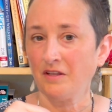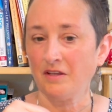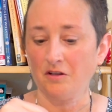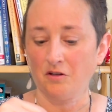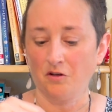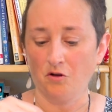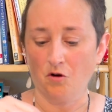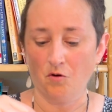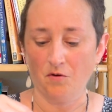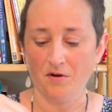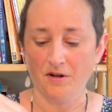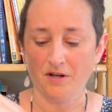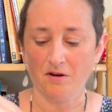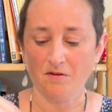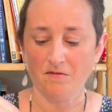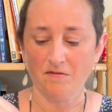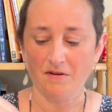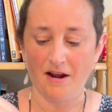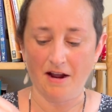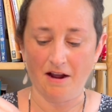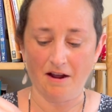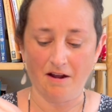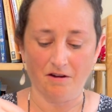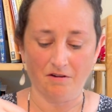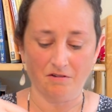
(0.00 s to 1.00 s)
going
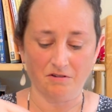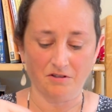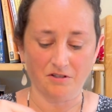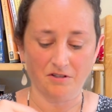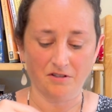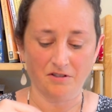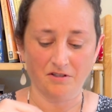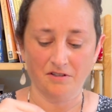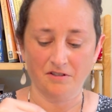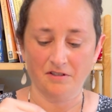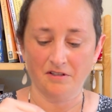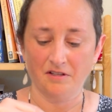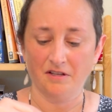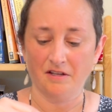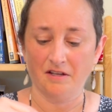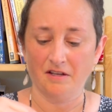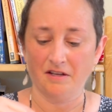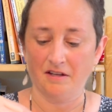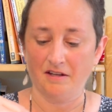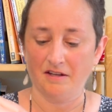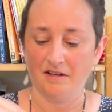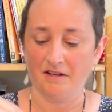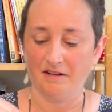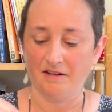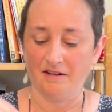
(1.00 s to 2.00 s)
around,
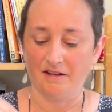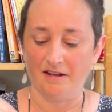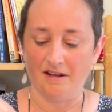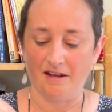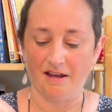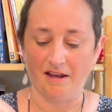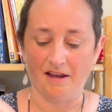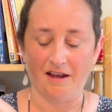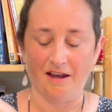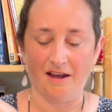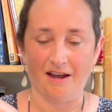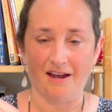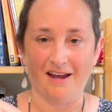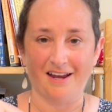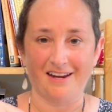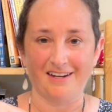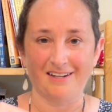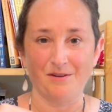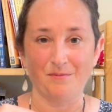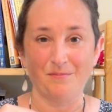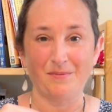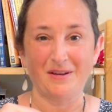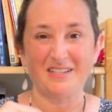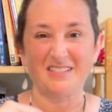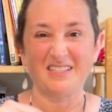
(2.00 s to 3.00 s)

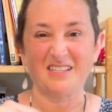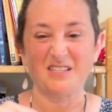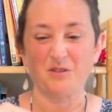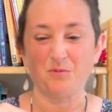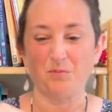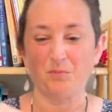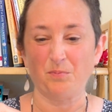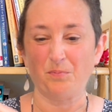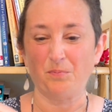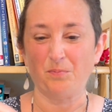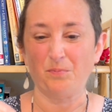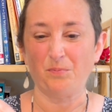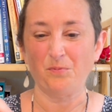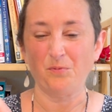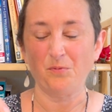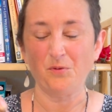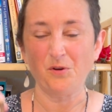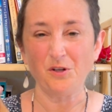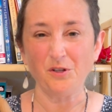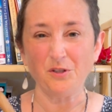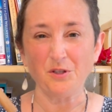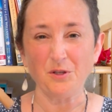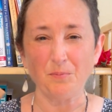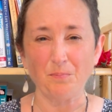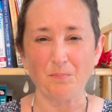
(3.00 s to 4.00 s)
and it makes this
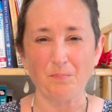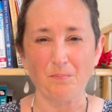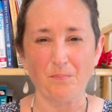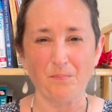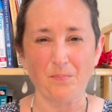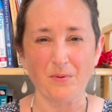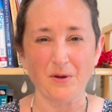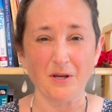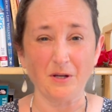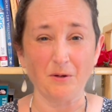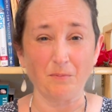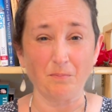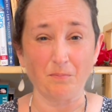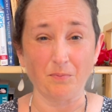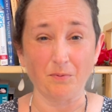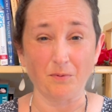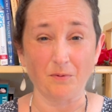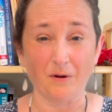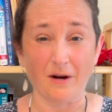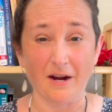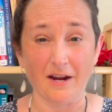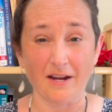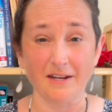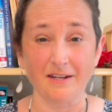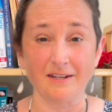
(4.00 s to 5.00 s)
really big,
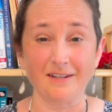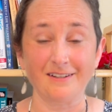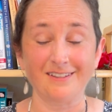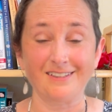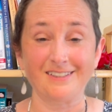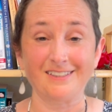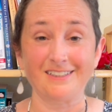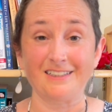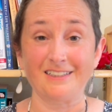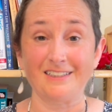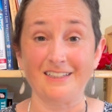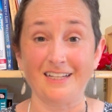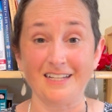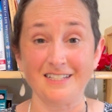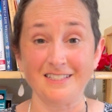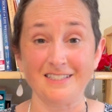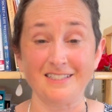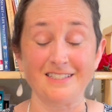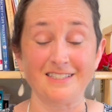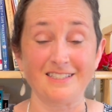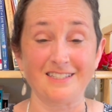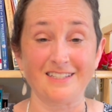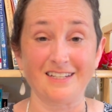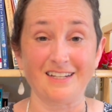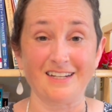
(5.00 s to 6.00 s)
bright,
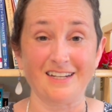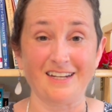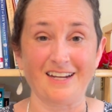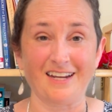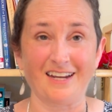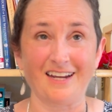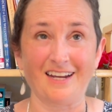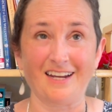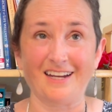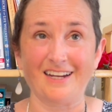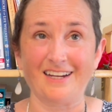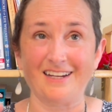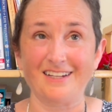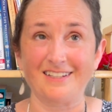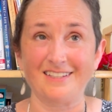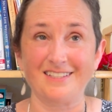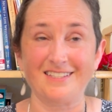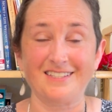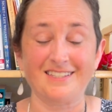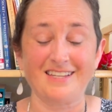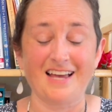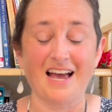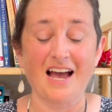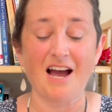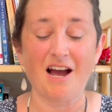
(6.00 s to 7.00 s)
cleansing
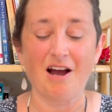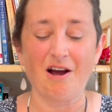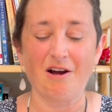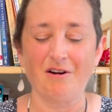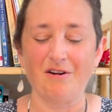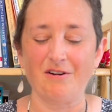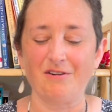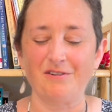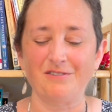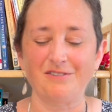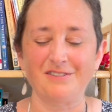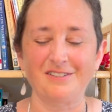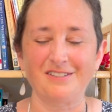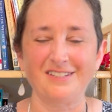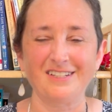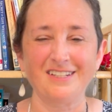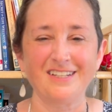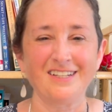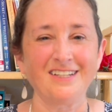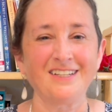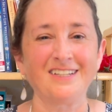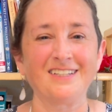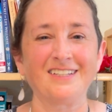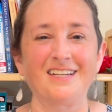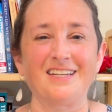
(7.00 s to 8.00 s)
sound.
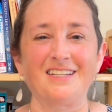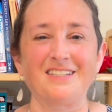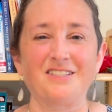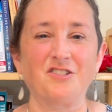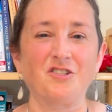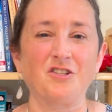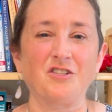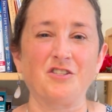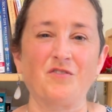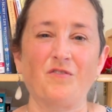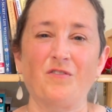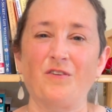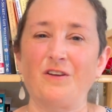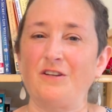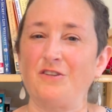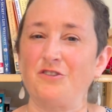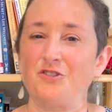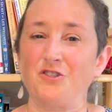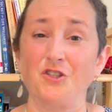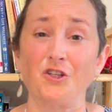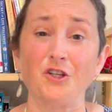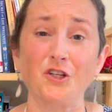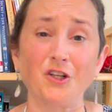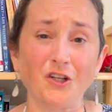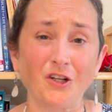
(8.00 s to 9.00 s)
It just
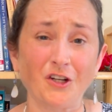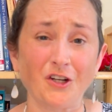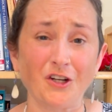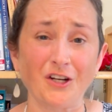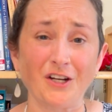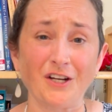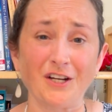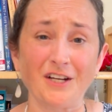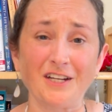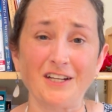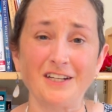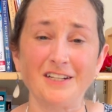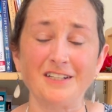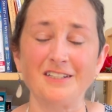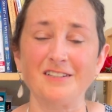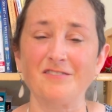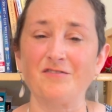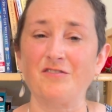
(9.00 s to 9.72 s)
feels good. It